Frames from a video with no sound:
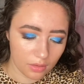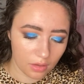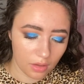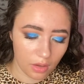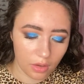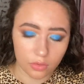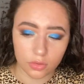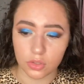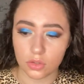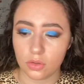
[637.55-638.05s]

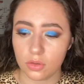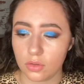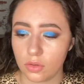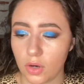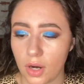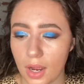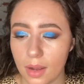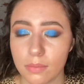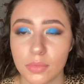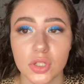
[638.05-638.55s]
Oh
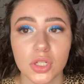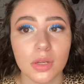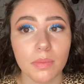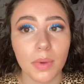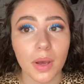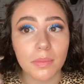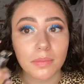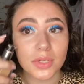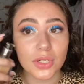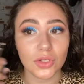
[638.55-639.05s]
crap, she
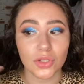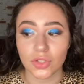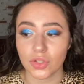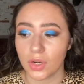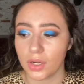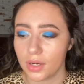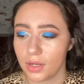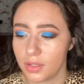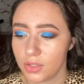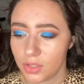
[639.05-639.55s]
pumped it
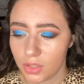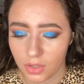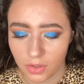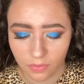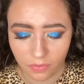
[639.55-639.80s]
straight onto her